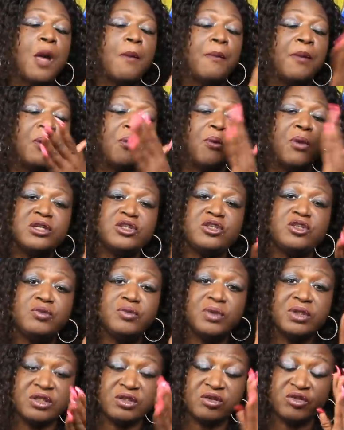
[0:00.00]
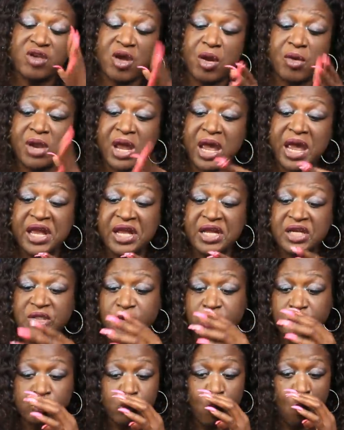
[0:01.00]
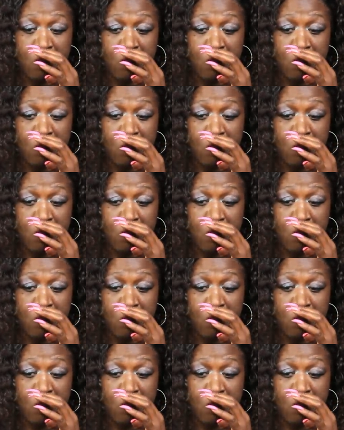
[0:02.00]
But once you reach a certain age,